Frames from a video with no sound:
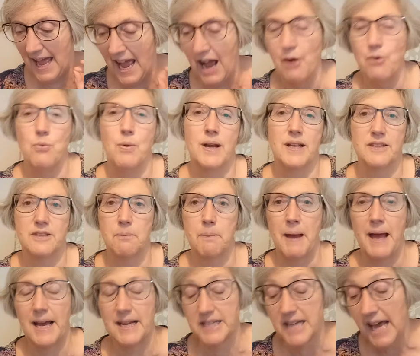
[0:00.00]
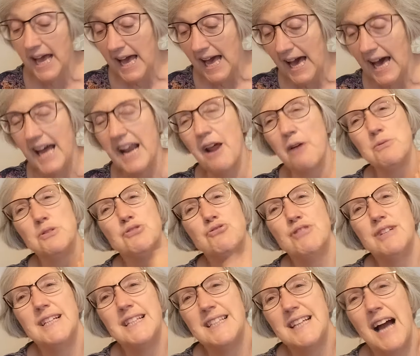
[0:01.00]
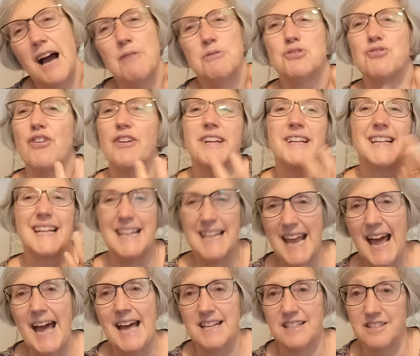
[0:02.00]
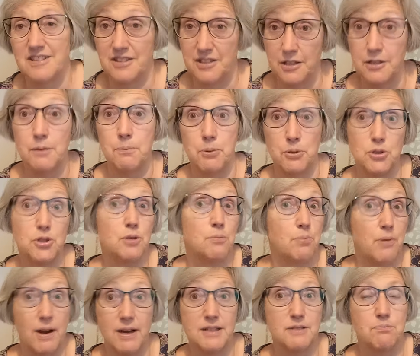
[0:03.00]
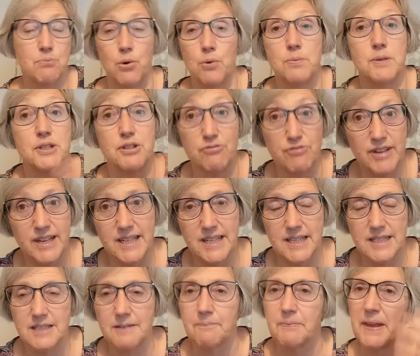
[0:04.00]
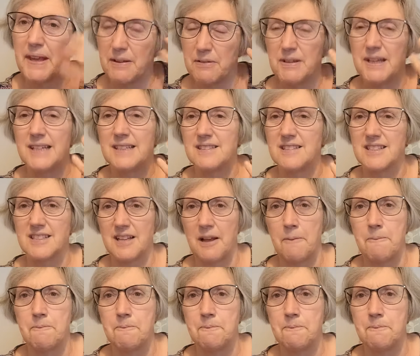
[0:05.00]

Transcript: outweighed the bad, and I was very glad that the BookTube Prize brought me to read it. It's